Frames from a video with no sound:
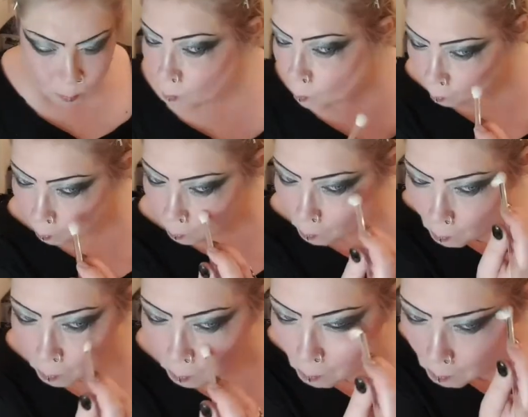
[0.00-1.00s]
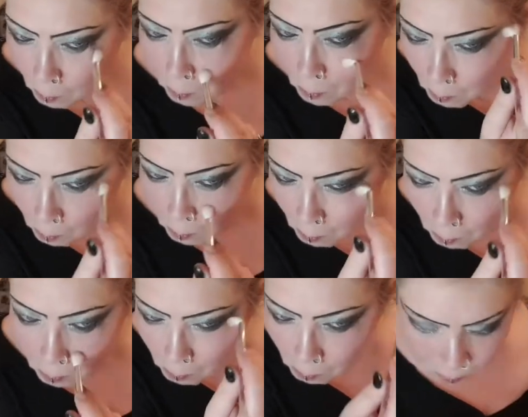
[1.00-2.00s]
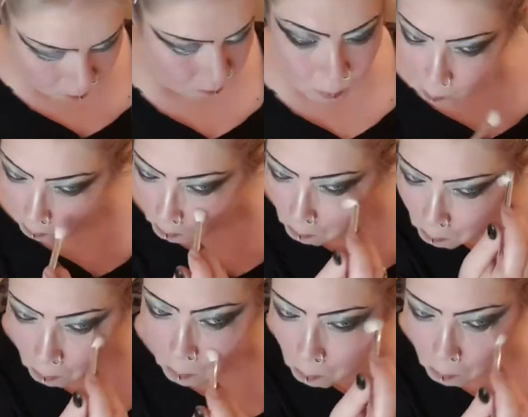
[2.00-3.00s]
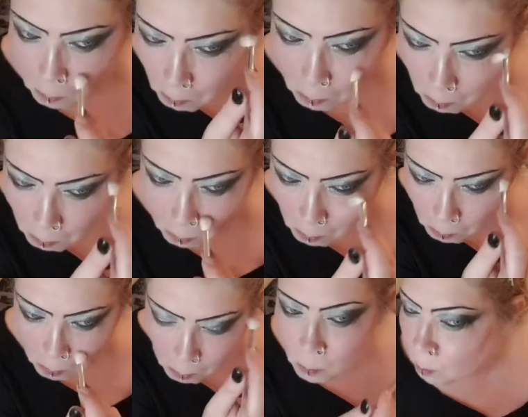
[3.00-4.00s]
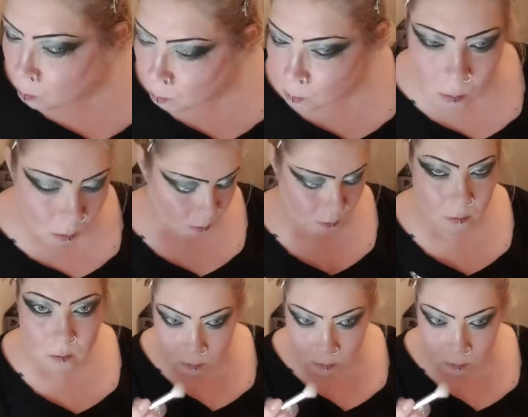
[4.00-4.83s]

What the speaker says: under the eyes part, above my chin.